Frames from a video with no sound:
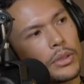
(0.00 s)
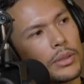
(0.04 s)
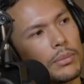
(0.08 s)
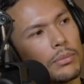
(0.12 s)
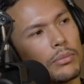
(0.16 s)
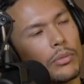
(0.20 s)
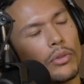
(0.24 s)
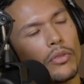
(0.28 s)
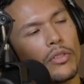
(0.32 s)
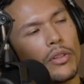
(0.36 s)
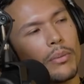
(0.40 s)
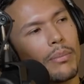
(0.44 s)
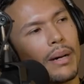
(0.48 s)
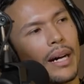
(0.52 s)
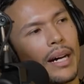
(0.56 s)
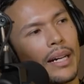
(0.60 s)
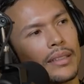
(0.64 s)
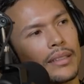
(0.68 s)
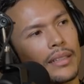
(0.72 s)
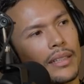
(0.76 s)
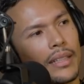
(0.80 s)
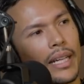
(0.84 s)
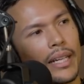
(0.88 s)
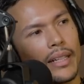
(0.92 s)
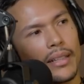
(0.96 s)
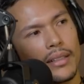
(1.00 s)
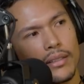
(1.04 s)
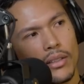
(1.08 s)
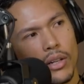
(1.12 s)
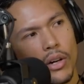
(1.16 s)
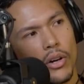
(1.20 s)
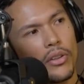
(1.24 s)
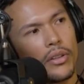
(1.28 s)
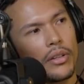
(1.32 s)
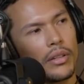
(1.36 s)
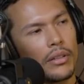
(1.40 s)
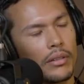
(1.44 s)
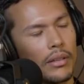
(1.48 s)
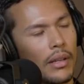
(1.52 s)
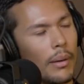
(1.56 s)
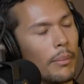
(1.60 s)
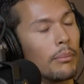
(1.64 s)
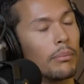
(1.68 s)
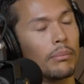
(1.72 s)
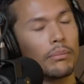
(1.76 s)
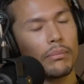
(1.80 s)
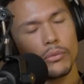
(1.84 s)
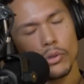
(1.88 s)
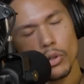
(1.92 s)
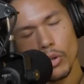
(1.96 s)
I'm just moving back to
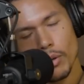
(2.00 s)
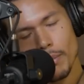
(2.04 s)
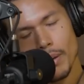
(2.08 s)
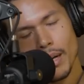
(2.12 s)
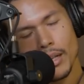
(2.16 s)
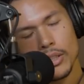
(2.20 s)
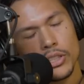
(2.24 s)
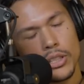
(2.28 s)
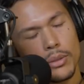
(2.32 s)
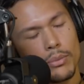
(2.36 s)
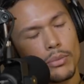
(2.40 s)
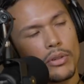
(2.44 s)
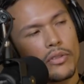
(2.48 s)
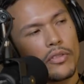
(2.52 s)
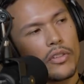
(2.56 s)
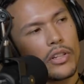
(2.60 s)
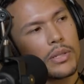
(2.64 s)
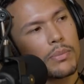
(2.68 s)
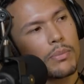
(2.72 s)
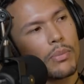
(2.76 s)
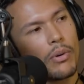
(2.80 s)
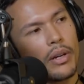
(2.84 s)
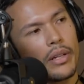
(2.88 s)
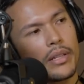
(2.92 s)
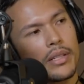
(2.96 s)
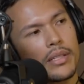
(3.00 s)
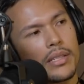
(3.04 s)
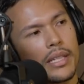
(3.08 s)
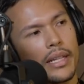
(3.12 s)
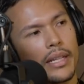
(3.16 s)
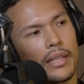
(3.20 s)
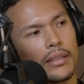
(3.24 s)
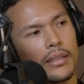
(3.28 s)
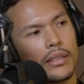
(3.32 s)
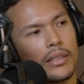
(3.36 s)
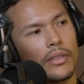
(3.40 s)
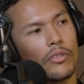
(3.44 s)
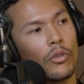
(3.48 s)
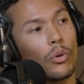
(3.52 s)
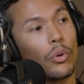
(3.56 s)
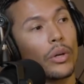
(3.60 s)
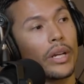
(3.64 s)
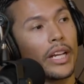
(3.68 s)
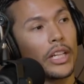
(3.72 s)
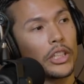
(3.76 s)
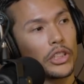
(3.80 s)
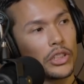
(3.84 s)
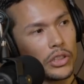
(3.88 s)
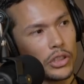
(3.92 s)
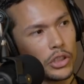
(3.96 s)
I'm going back to your previous points, like the
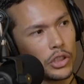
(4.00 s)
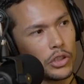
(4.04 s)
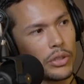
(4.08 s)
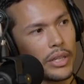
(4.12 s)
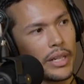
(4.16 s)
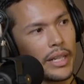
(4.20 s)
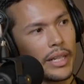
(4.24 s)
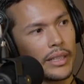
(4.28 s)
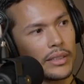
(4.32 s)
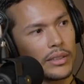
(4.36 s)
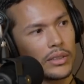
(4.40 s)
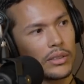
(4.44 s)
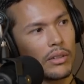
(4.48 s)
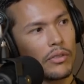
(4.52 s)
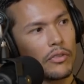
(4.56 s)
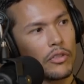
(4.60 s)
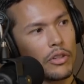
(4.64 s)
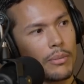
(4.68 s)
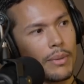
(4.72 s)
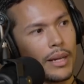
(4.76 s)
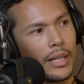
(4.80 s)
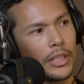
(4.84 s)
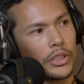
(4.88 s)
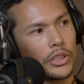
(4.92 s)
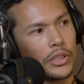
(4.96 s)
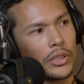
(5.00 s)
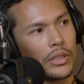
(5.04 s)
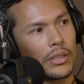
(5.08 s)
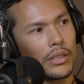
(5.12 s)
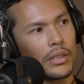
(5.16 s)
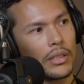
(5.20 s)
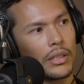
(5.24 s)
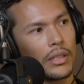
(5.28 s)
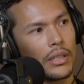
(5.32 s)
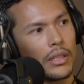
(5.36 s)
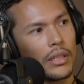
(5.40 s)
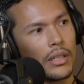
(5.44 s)
vocational training stuff you mentioned.